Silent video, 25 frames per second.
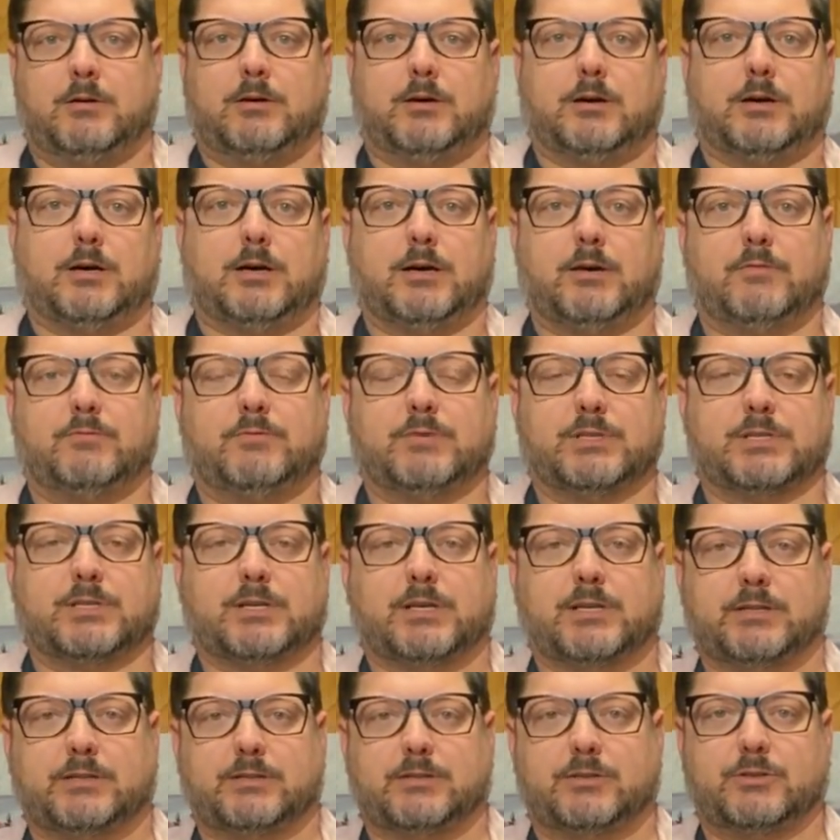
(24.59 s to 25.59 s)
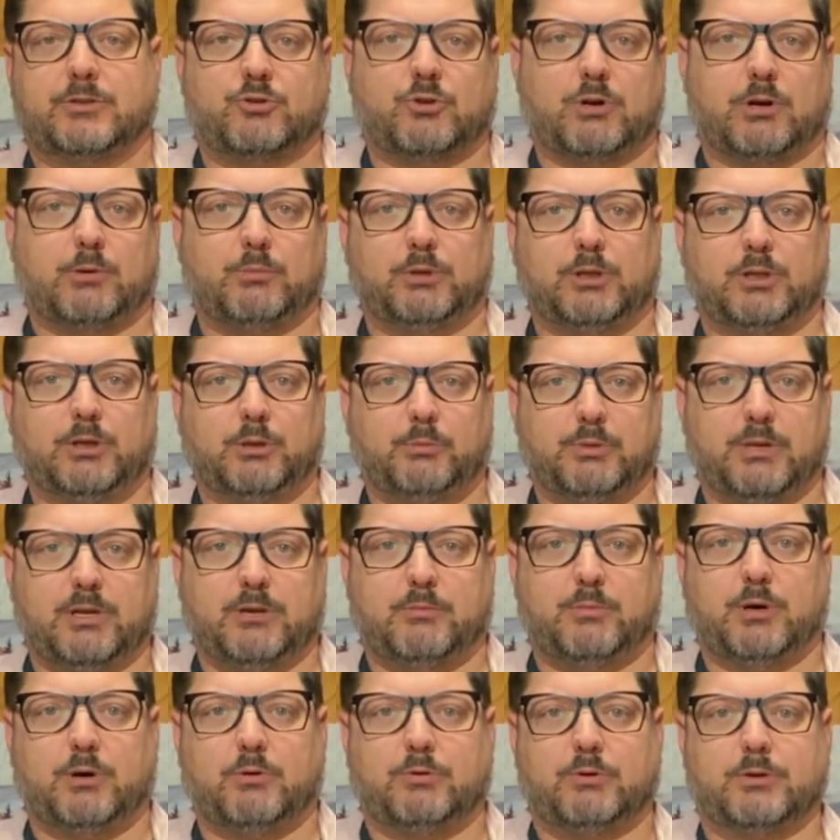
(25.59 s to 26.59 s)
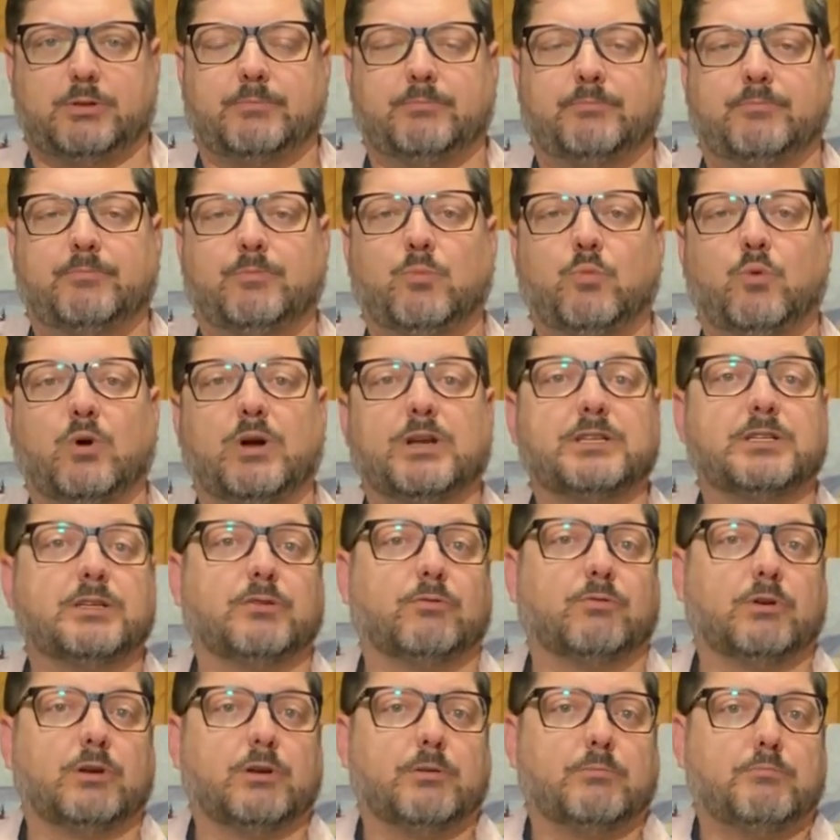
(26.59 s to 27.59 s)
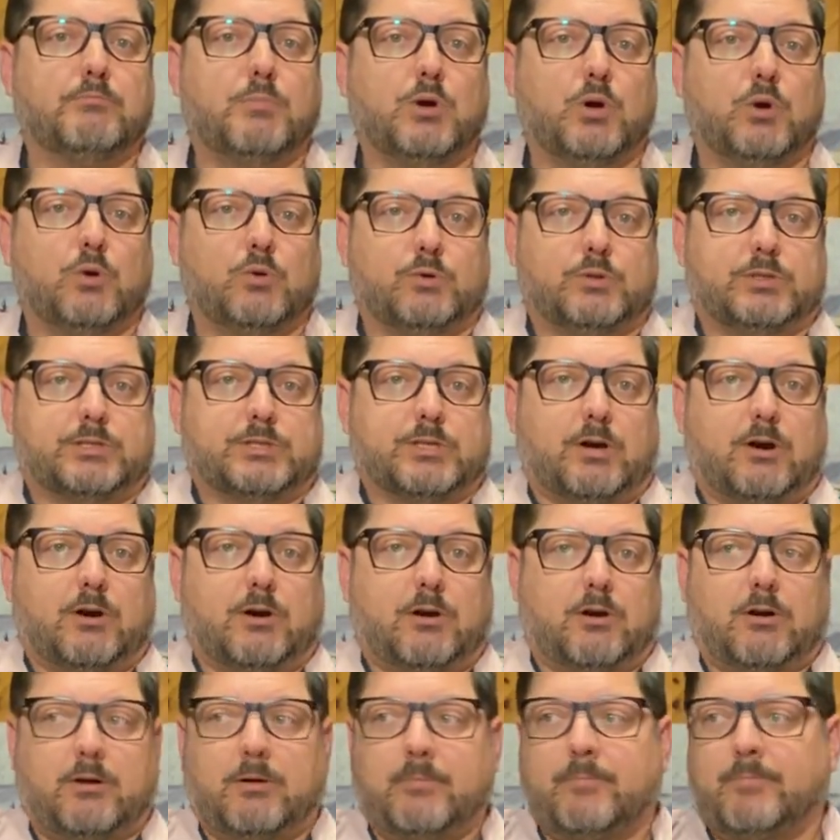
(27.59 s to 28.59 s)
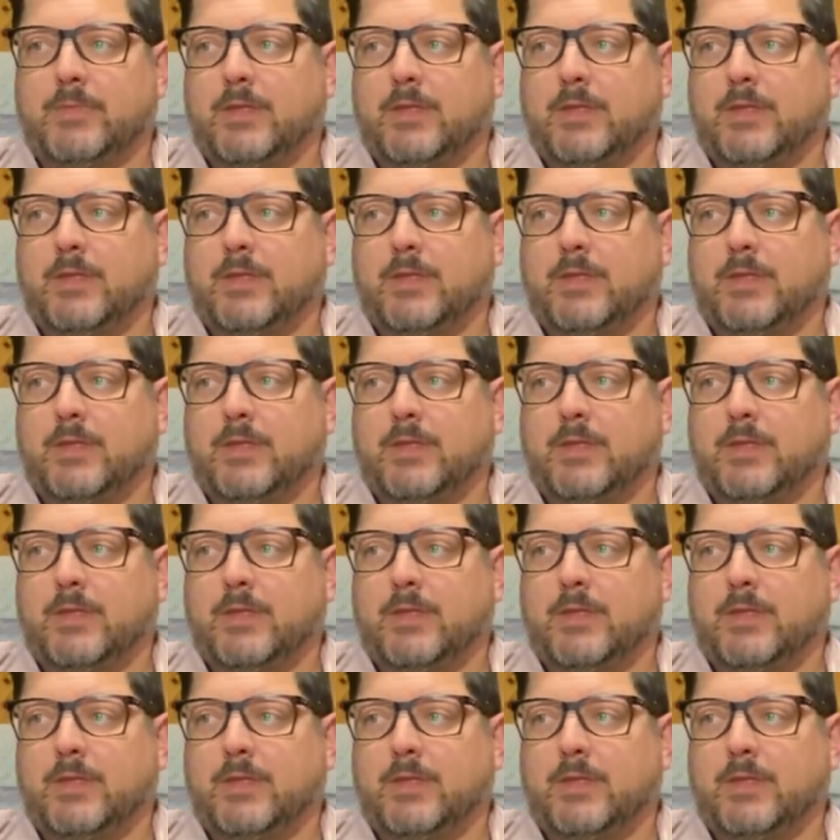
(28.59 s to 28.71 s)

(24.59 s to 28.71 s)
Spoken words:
I've decided to describe a little bit about what different modes are.